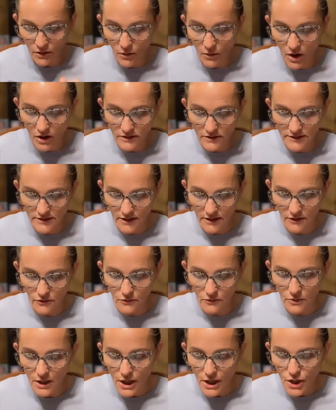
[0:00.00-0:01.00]
So
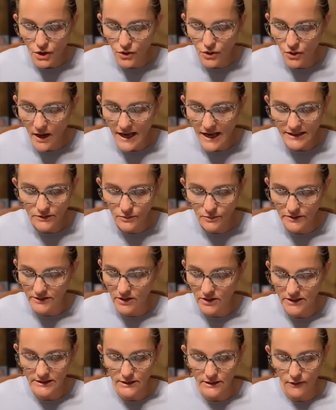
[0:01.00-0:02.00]
also, Christ
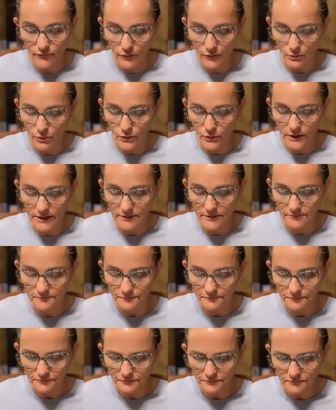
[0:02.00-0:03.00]
was not self appointed
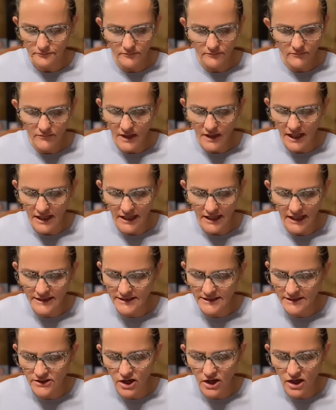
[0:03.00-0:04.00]

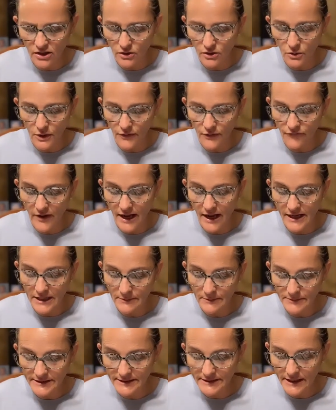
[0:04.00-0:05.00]
and did not
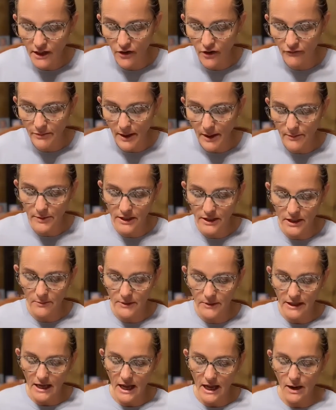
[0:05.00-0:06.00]
glorify himself by
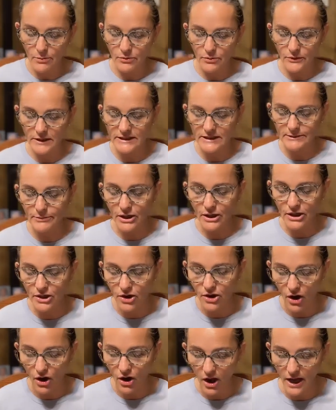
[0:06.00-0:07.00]
becoming high priest,
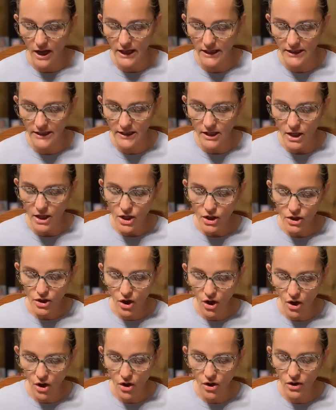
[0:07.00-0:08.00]
but God
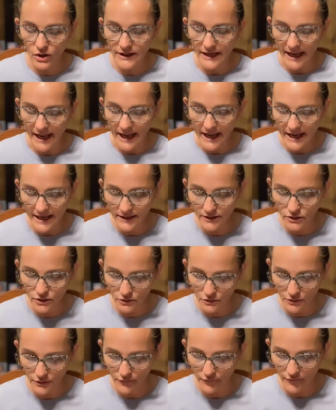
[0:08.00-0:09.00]
called
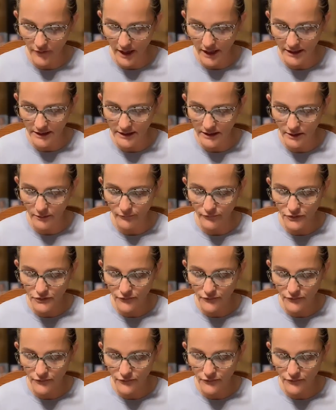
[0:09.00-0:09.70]
and glorified him.